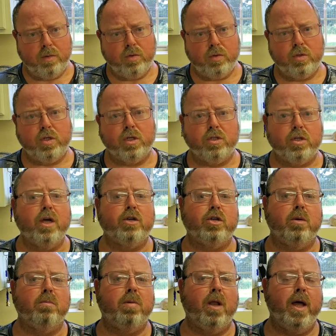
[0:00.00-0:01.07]

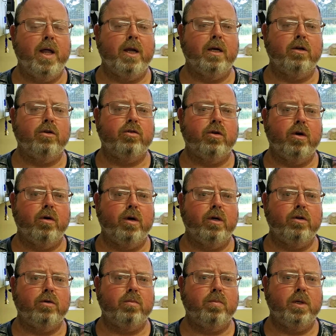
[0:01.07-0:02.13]
succession planting
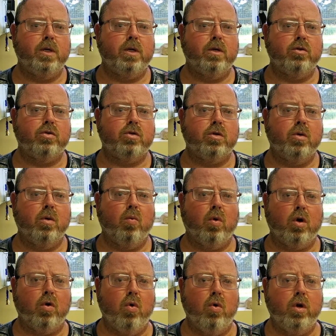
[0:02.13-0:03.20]
series, because we're
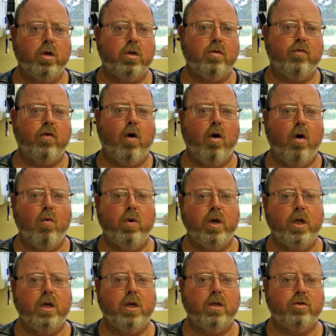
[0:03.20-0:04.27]
going into fall, we
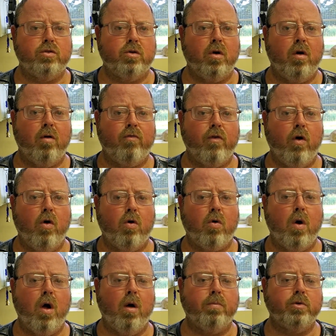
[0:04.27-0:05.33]
need to consider our fall
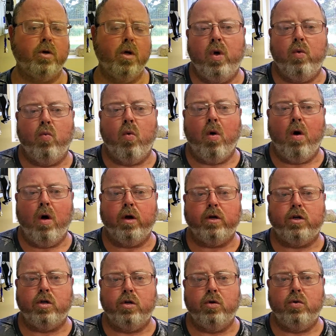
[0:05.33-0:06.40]
crops. We
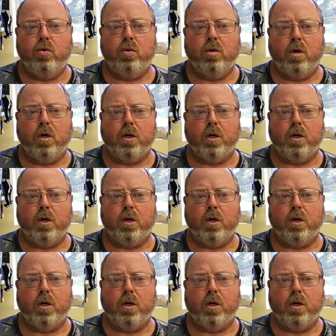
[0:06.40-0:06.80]
want to